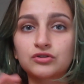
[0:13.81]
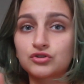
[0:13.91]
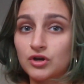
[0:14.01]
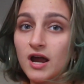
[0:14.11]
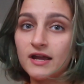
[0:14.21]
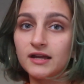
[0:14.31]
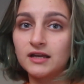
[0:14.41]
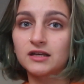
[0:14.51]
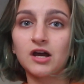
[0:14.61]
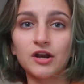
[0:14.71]
try
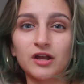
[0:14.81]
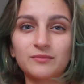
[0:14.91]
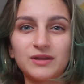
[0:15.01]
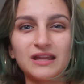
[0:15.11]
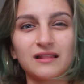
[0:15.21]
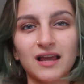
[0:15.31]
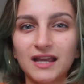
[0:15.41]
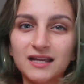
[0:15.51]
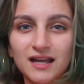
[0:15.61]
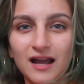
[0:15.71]
it, not on me.
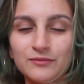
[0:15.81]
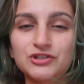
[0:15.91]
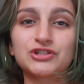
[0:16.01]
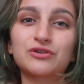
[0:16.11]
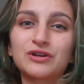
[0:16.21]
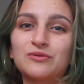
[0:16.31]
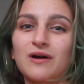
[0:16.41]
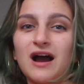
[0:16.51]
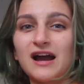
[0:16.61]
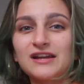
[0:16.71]
Like, I'm just showing you
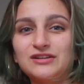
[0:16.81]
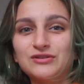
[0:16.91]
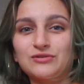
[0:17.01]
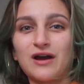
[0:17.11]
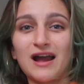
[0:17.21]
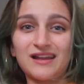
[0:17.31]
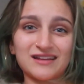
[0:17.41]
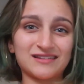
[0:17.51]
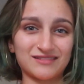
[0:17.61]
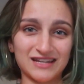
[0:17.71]
what I do. I
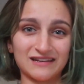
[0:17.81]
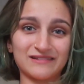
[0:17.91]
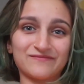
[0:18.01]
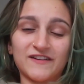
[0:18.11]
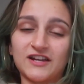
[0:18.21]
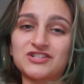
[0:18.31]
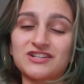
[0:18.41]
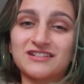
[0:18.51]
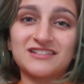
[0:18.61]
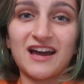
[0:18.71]
could get an infection
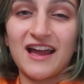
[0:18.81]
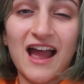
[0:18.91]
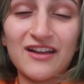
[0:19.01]
and die.